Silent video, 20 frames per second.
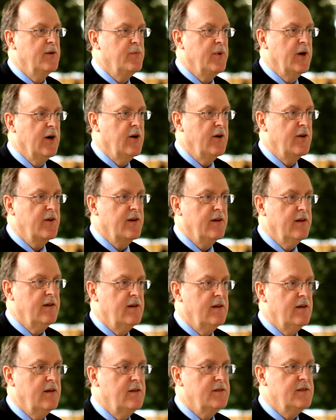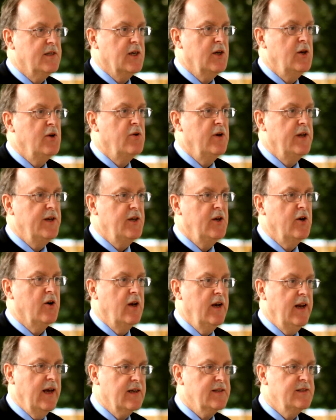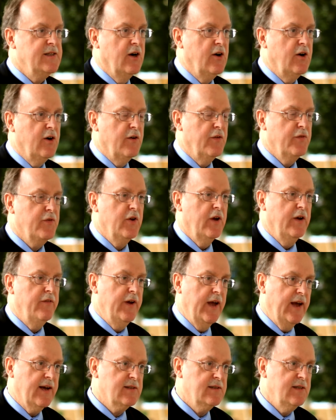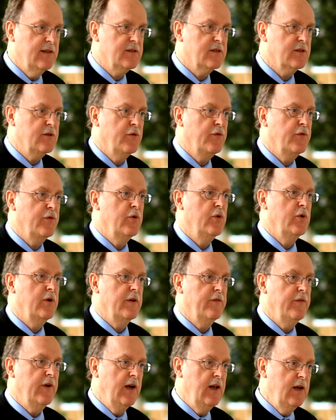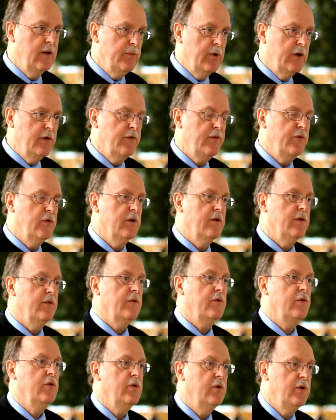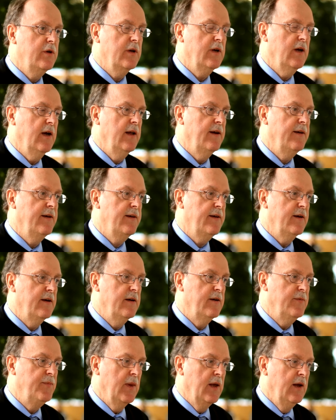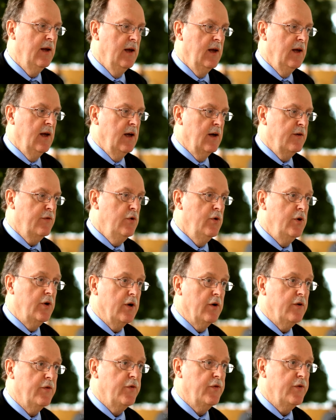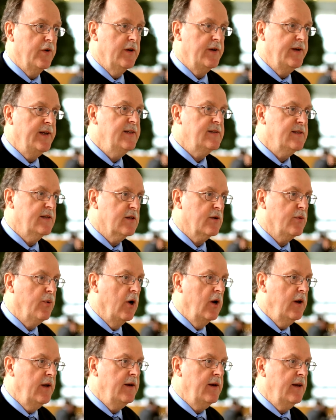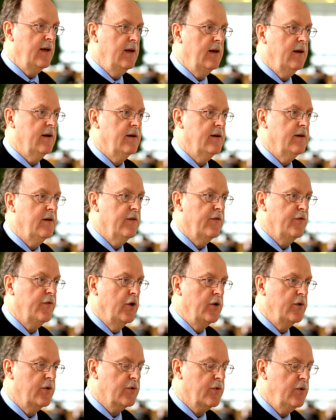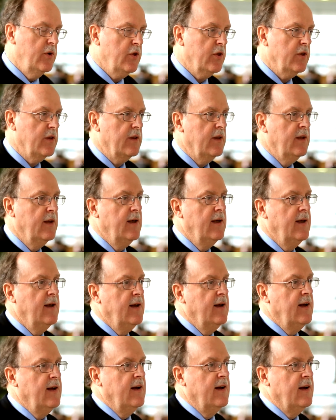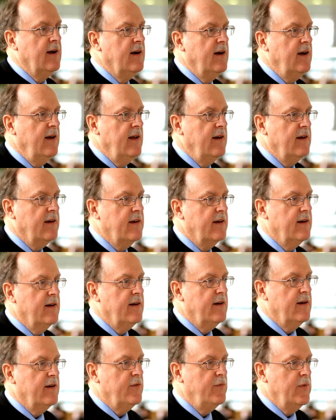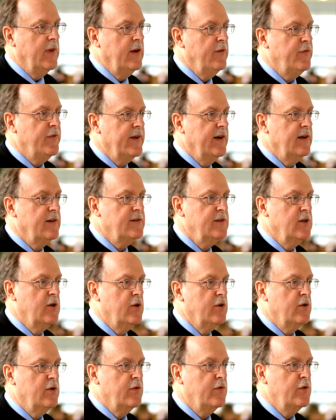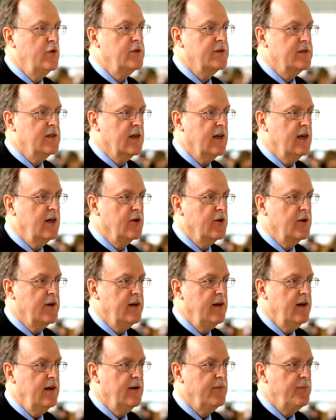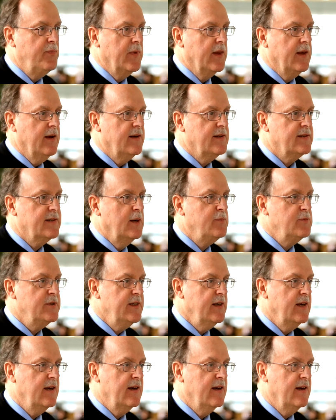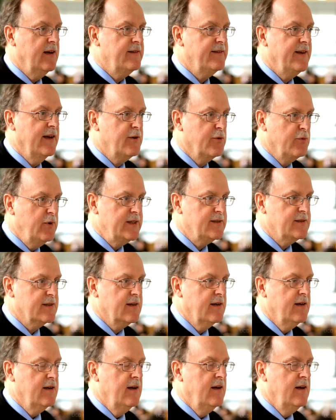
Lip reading: about security or lack thereof, to have access to food, available food, and food of decent quality for nutrition. And if there is no food security, something is at risk.